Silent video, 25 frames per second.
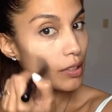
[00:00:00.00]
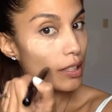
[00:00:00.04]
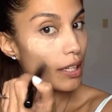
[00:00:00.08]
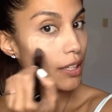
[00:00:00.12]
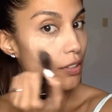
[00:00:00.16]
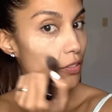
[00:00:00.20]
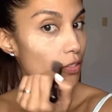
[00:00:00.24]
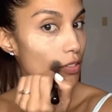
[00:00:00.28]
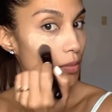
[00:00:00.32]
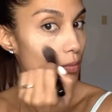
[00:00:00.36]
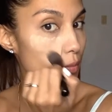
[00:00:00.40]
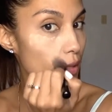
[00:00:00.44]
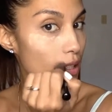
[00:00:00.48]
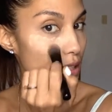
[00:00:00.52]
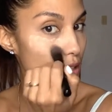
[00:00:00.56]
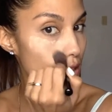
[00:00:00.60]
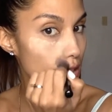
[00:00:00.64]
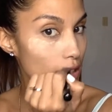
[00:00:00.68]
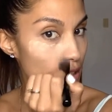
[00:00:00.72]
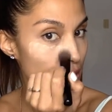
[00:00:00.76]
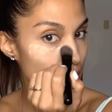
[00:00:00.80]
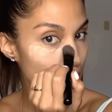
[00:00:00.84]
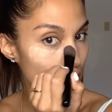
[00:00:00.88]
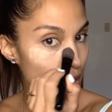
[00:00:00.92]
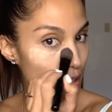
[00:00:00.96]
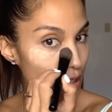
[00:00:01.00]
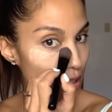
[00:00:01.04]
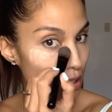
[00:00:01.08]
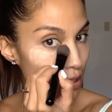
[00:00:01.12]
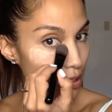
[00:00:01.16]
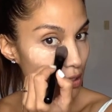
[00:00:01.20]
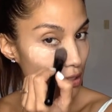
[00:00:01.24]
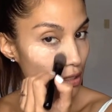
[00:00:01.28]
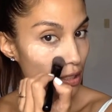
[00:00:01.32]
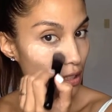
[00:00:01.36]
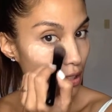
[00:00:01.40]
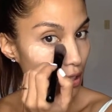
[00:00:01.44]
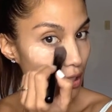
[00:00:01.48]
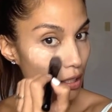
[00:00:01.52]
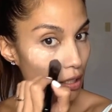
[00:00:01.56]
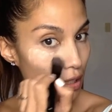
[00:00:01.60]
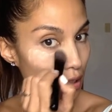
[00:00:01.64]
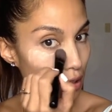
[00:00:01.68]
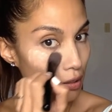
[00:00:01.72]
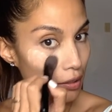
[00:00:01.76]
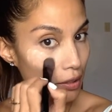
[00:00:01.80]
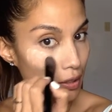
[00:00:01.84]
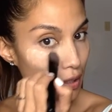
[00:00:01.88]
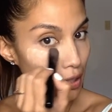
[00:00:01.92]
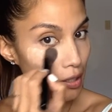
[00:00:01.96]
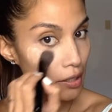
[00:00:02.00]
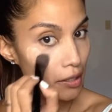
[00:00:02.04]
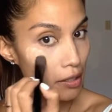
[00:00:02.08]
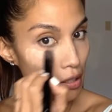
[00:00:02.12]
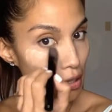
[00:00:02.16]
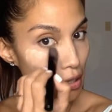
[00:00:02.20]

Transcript: light for my skin color.